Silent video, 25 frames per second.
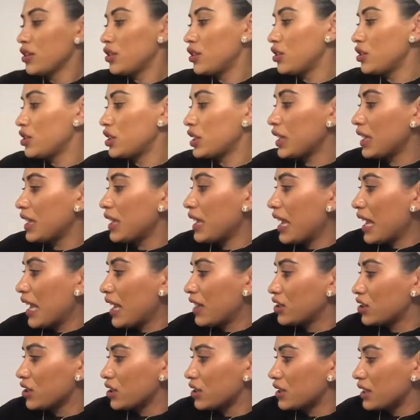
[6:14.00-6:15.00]
usually
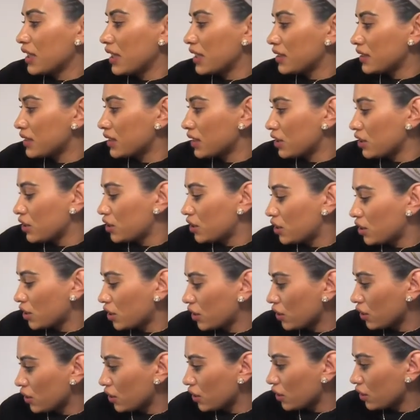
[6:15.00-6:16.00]
angiotensin
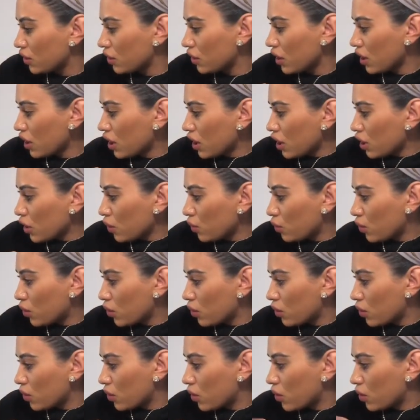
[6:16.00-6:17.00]
2
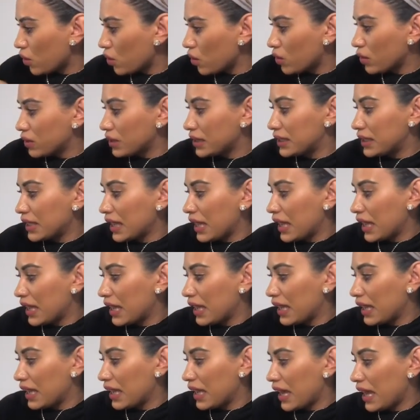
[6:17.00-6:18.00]
will cause
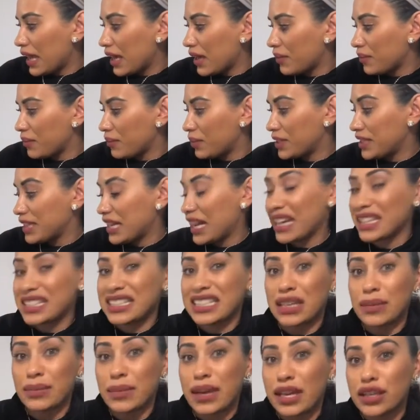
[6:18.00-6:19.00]
a
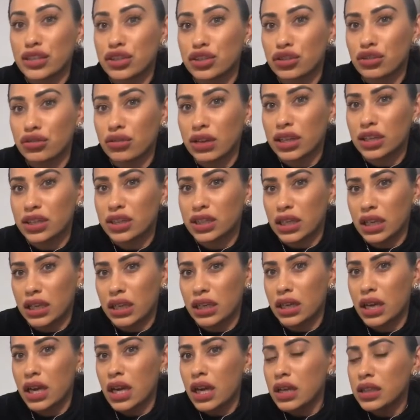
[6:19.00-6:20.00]
potassium
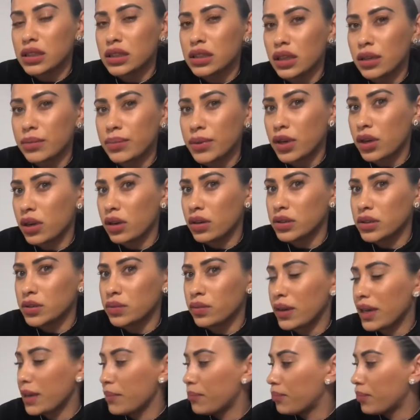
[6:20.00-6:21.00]
excretion. So because
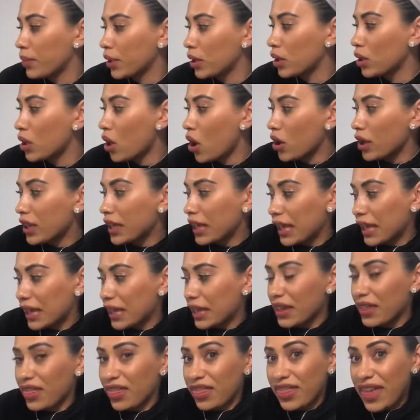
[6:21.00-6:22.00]
we're
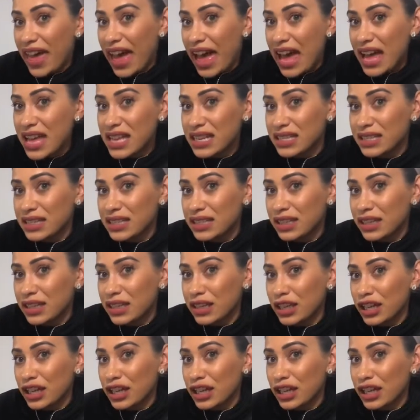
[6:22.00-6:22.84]
blocking that,